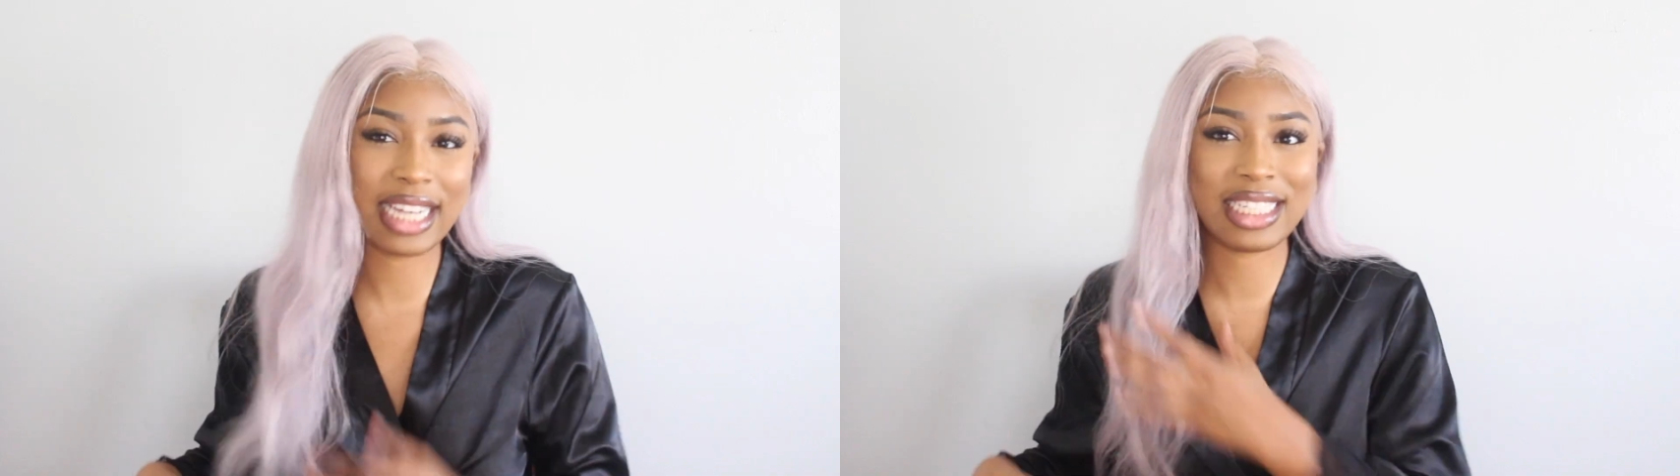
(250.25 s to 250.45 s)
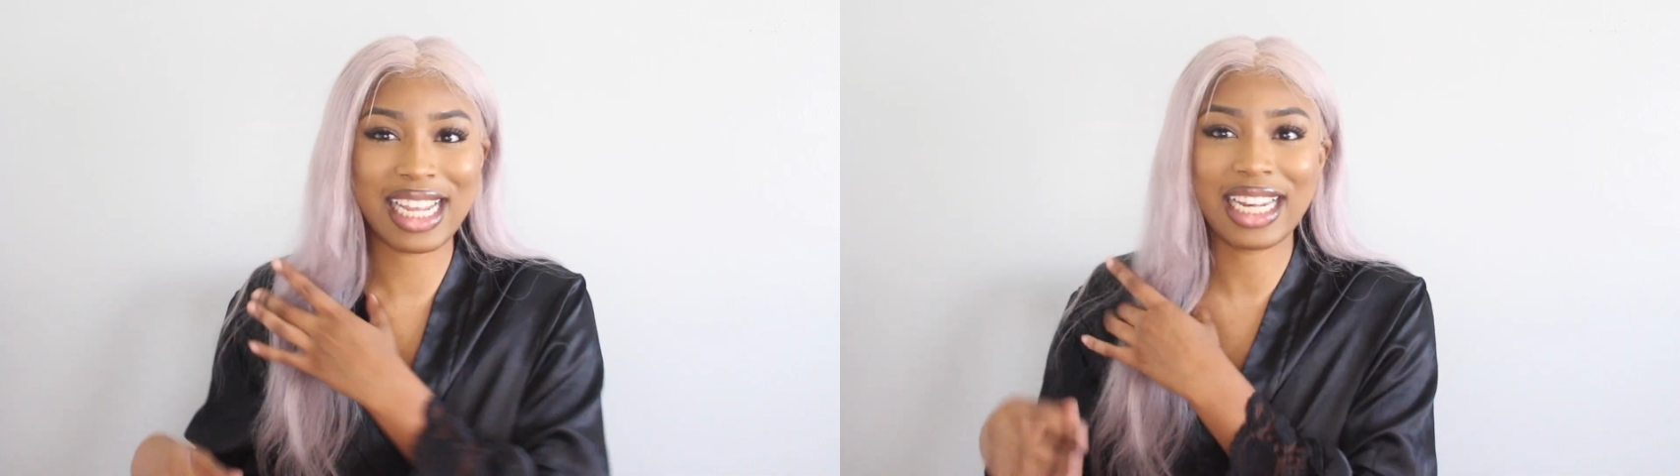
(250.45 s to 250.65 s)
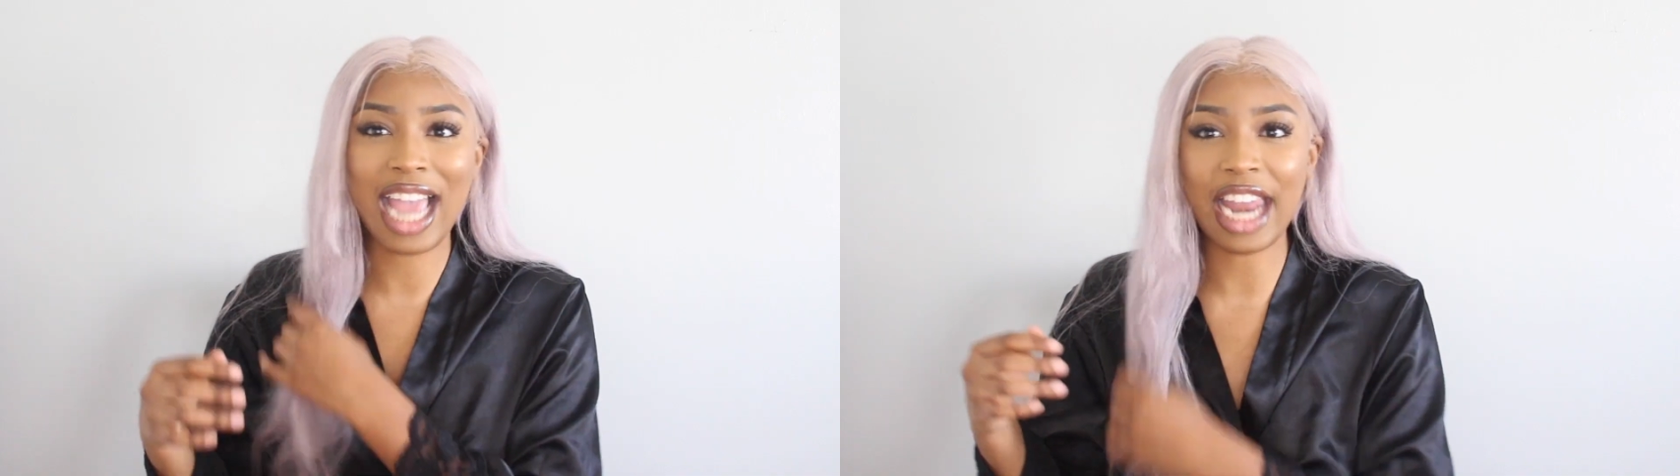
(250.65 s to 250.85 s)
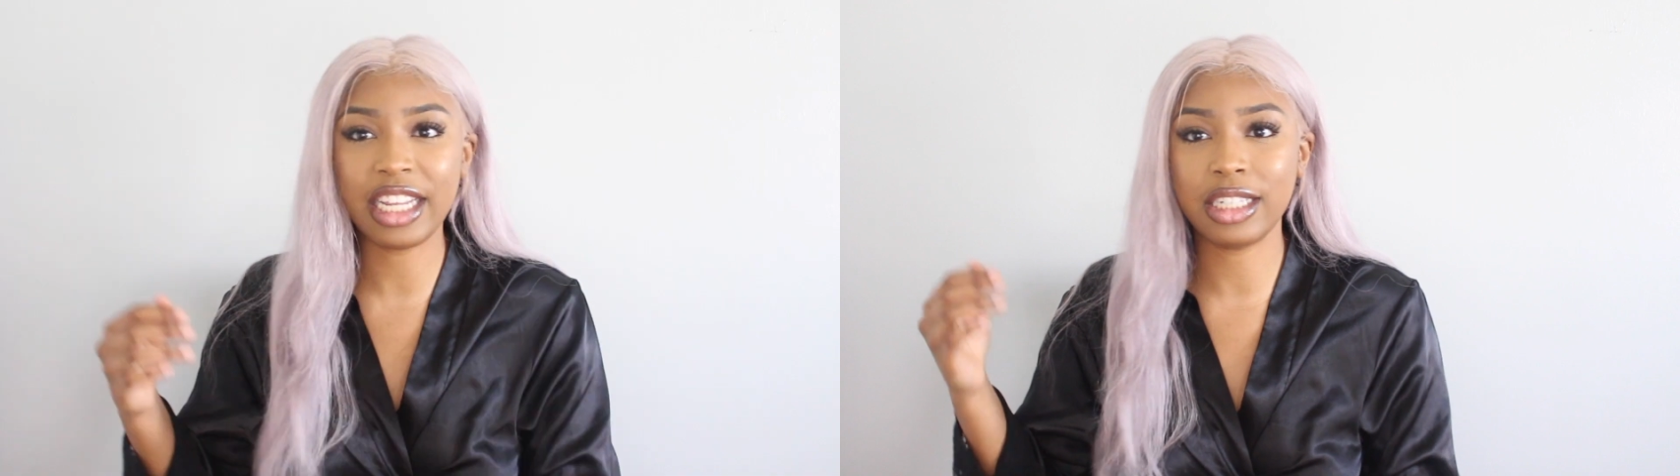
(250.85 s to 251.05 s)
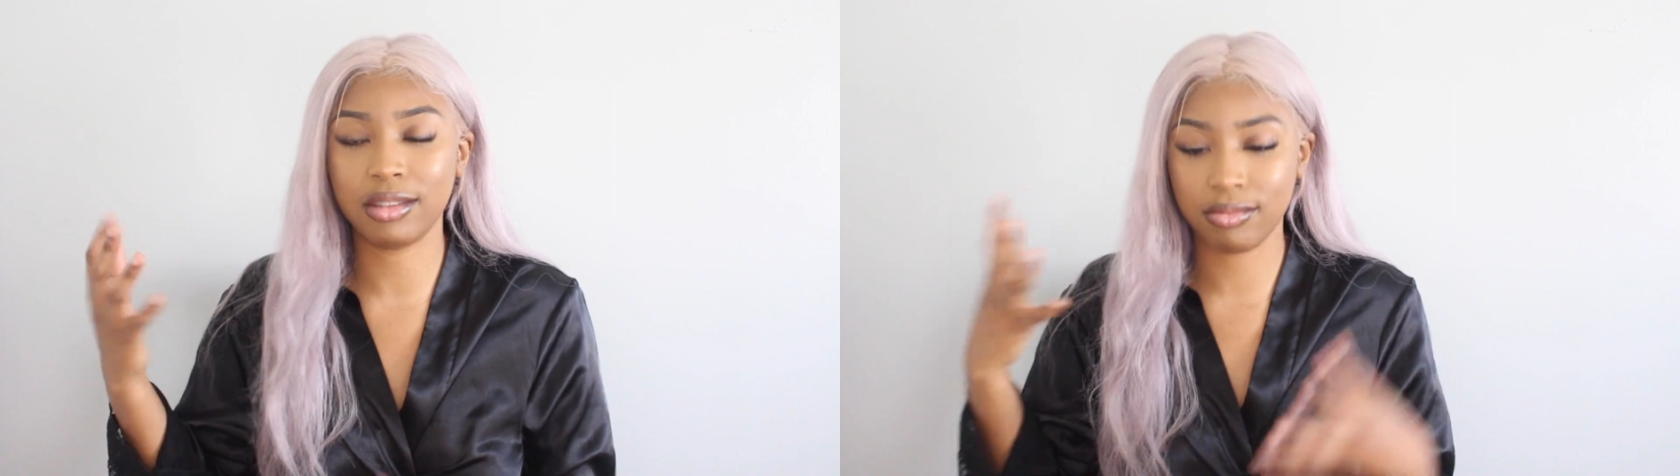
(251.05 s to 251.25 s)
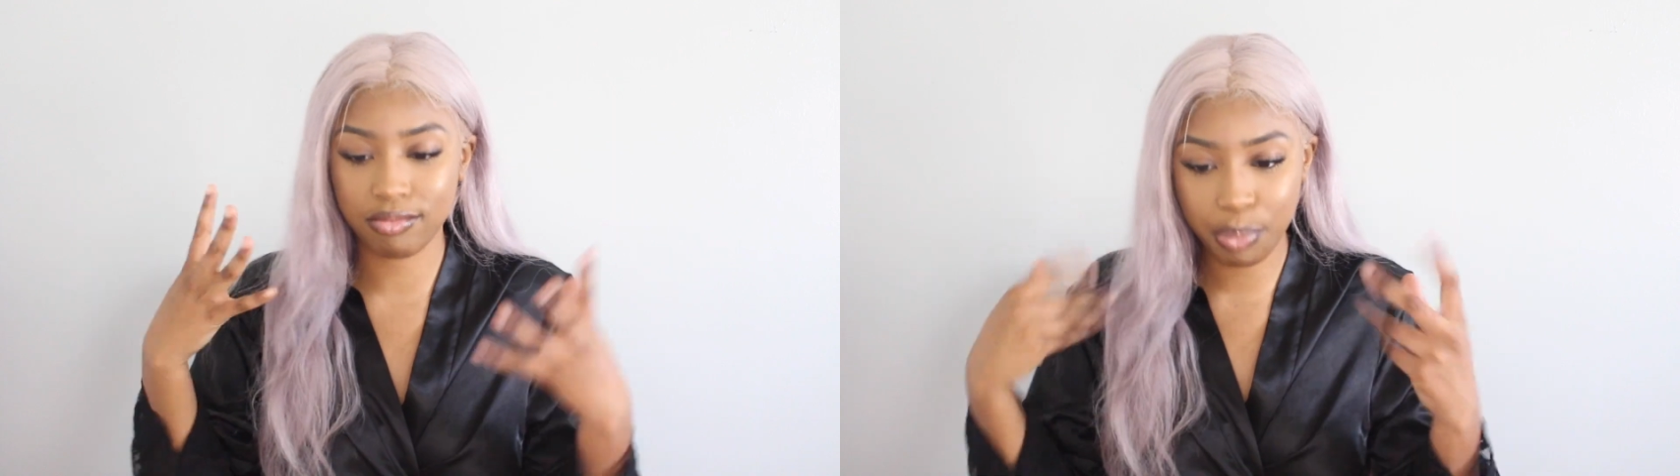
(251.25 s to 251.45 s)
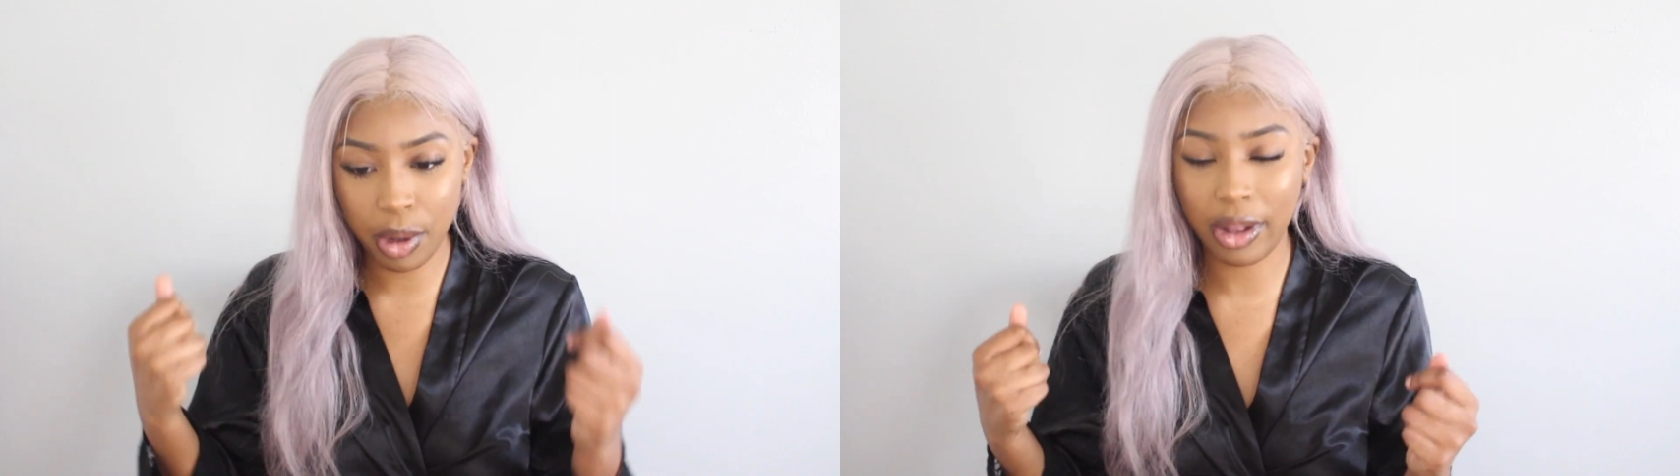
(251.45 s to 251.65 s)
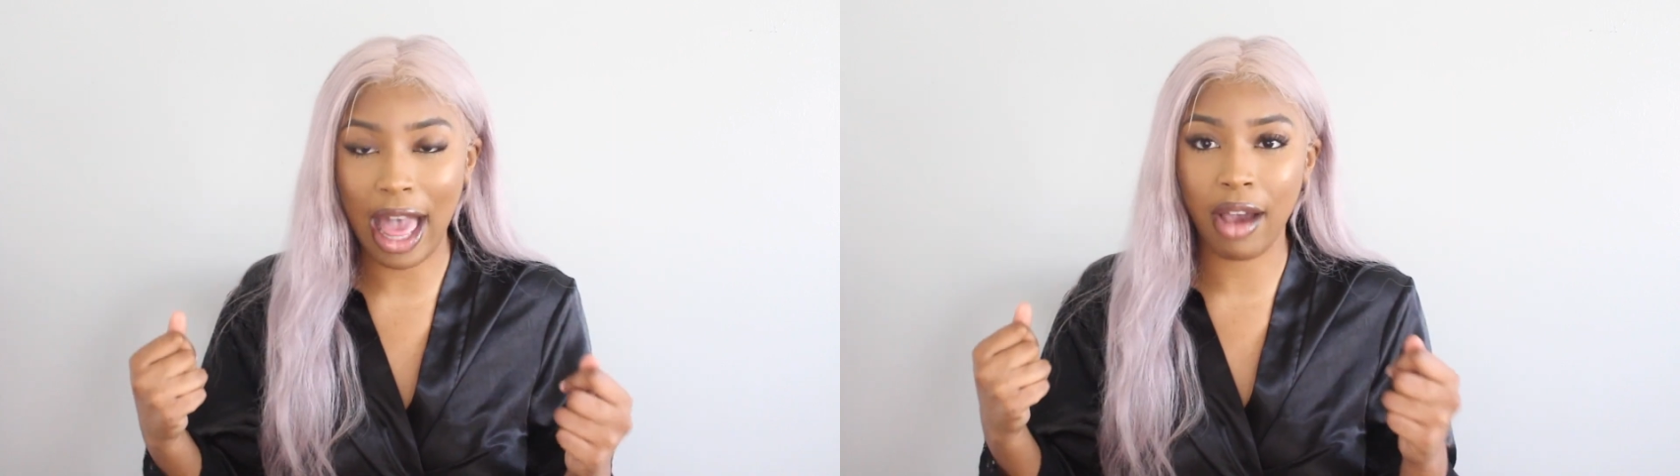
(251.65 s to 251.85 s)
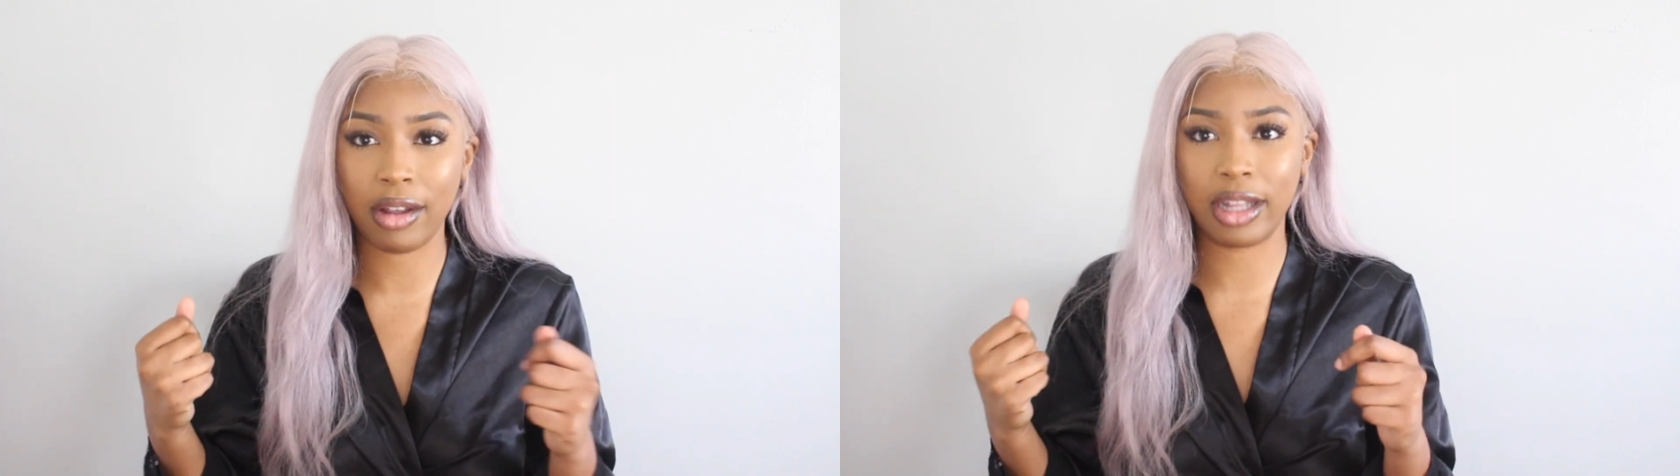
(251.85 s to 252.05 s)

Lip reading: It did kind of pull out